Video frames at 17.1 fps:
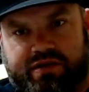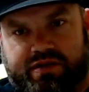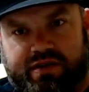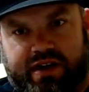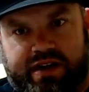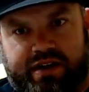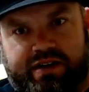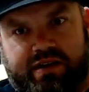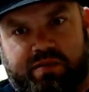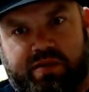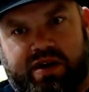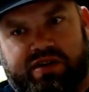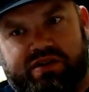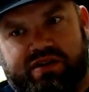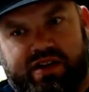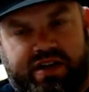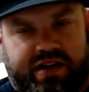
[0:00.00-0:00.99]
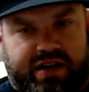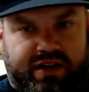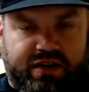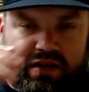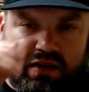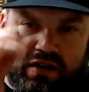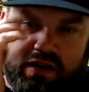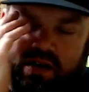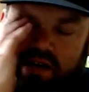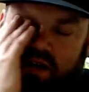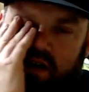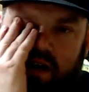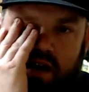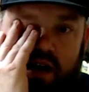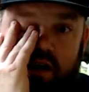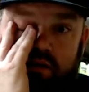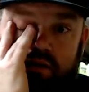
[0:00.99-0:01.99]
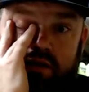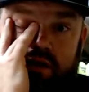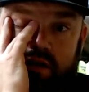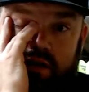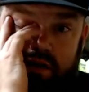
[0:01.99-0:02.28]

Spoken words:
like the best thing ever.